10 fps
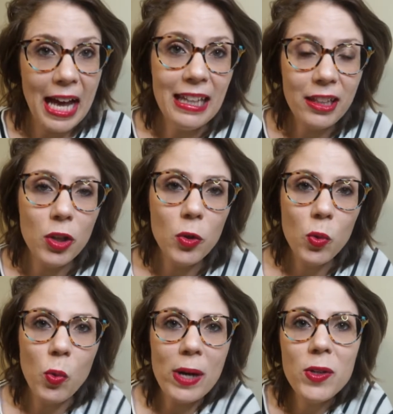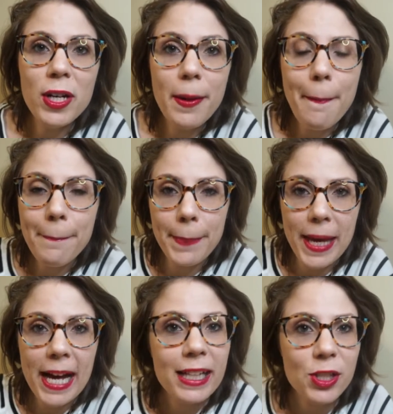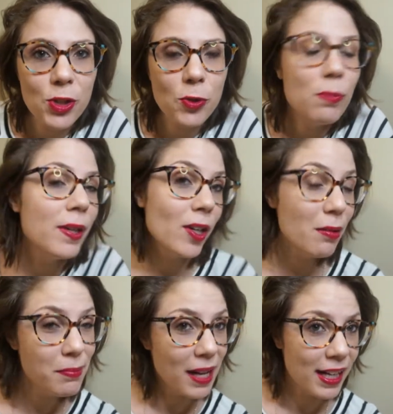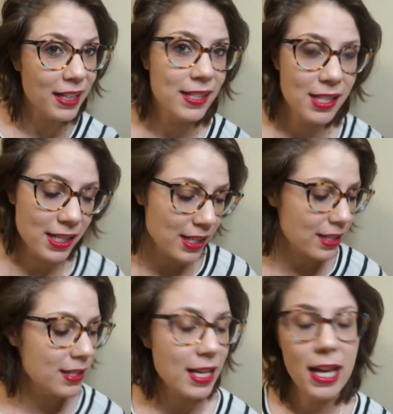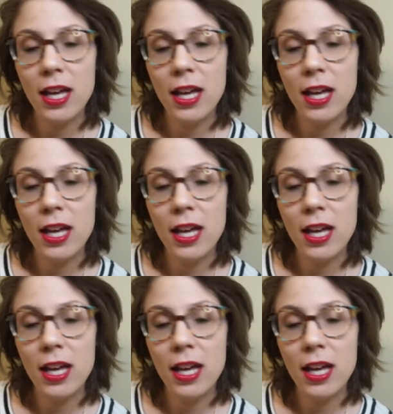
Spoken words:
Hello, welcome back to Beer&Boxes.